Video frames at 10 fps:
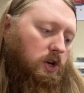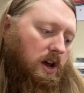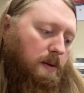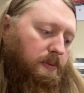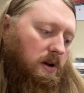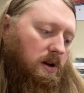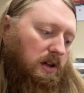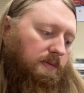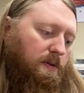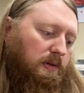Champ,
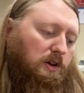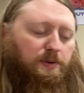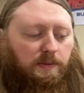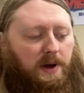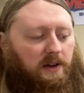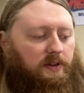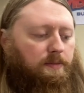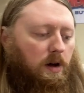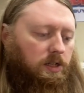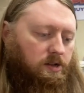Sp Super Spike
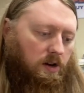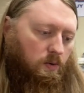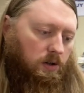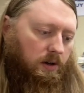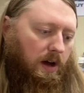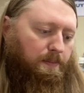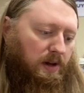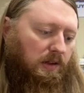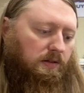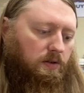V-Ball, Nintendo World Cup,
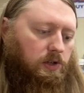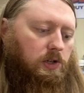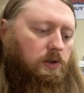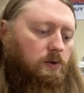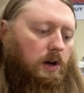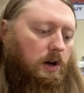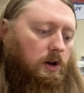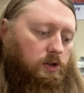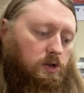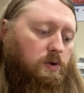Bases Loaded 2,
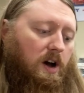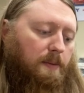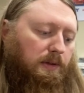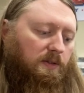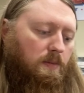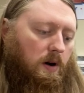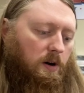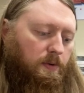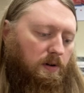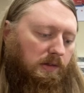two copies of
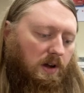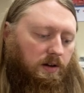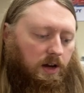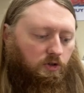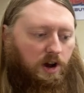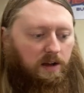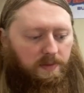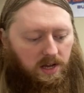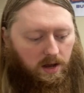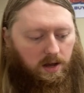Mario Bros. Duck Hunt Track
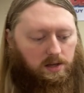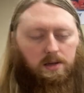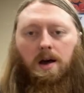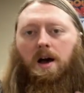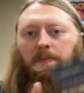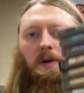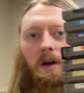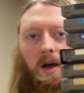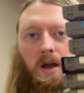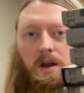Meet, and Top
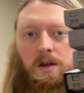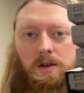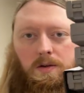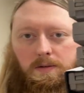Gun.